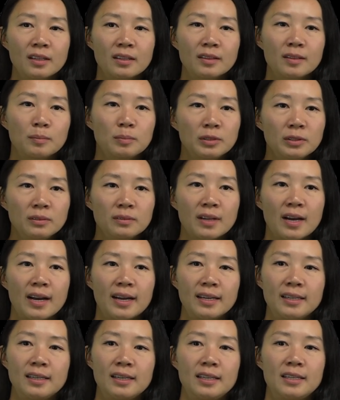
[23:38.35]
The blue
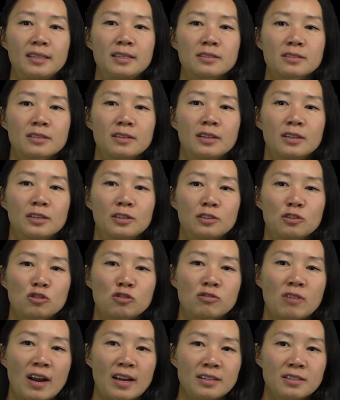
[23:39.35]
line is
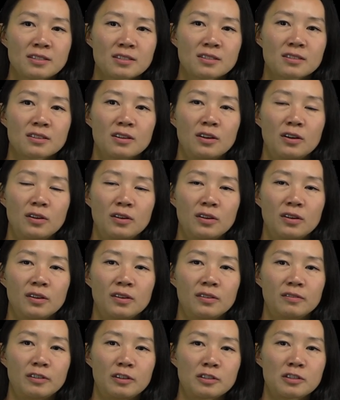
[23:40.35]
stress
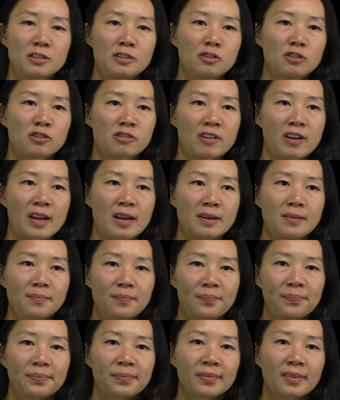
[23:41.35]
versus strain,
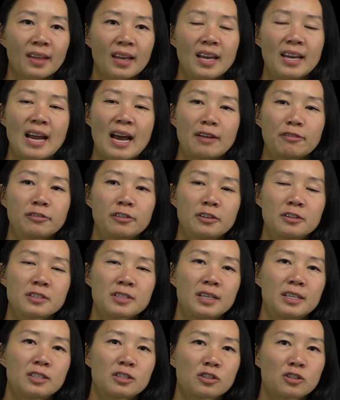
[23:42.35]
and at first
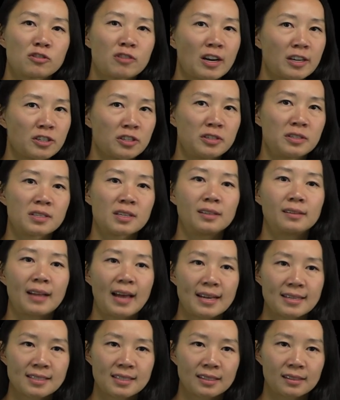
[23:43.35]
it stretches
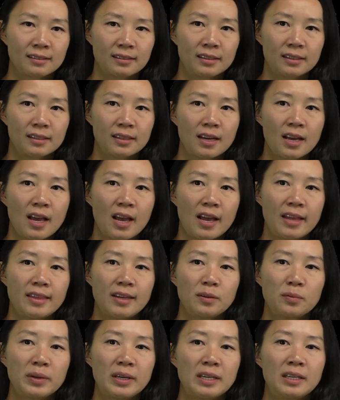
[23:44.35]
elastically, and
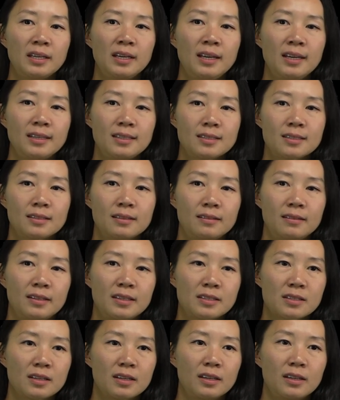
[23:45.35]
then we hit
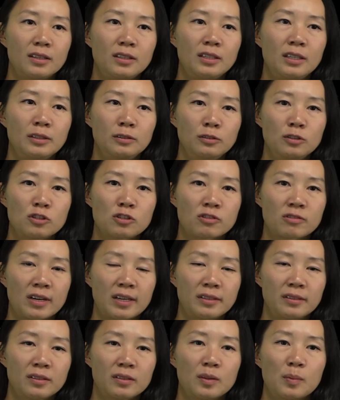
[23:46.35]
this yield
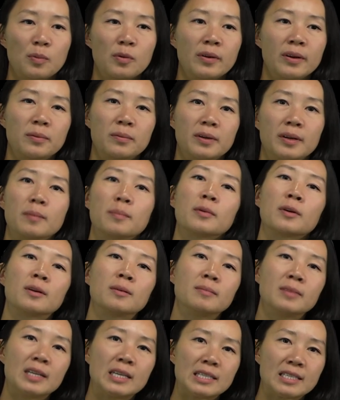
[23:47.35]
strength, the point where
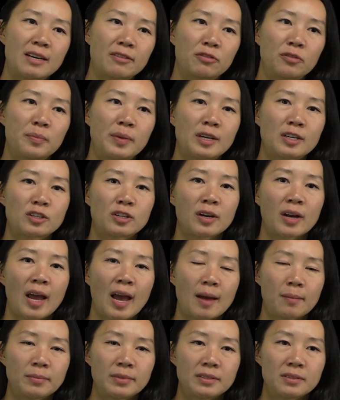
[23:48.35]
permanent deformation
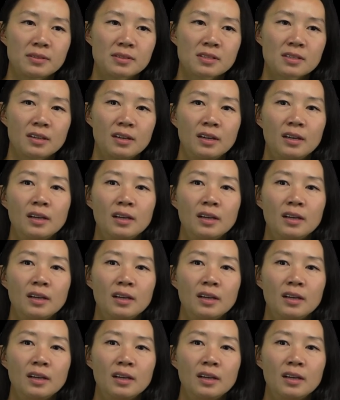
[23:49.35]
happens.